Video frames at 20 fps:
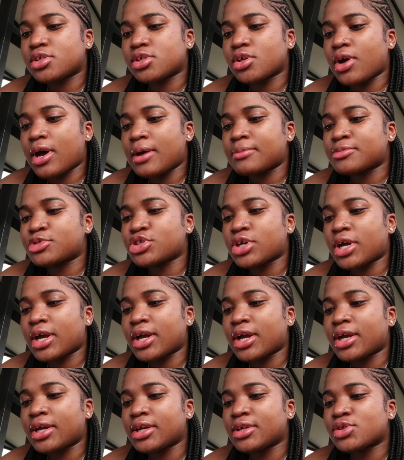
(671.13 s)
So I'm
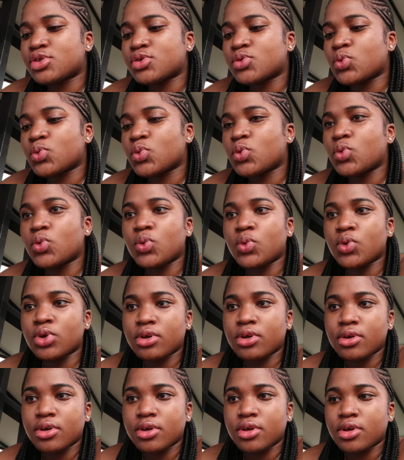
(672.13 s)
trying
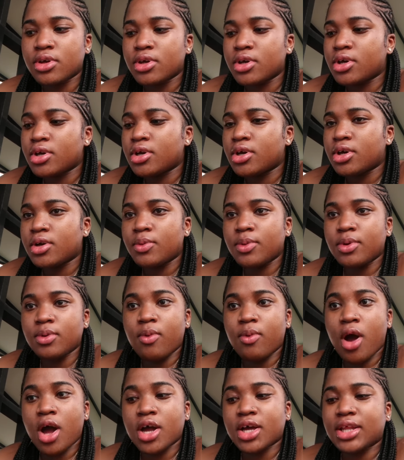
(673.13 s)
to
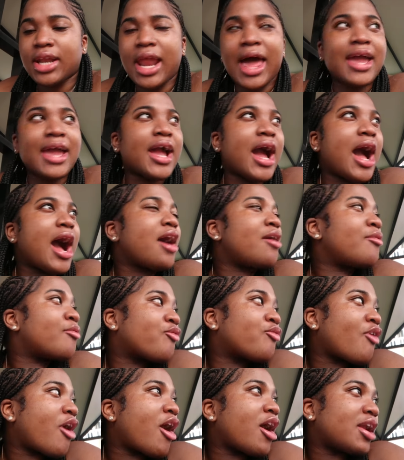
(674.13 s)
walk like how
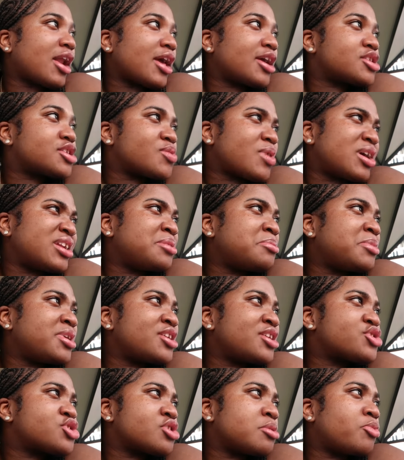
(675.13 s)
far? Like 20
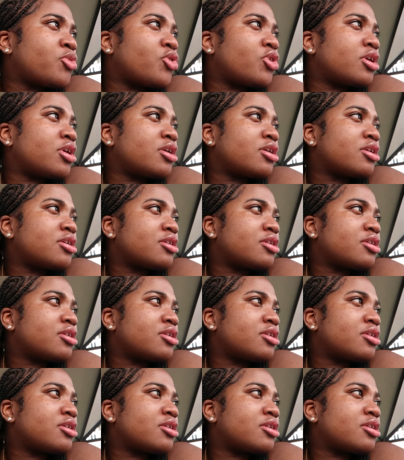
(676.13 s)
minutes or more?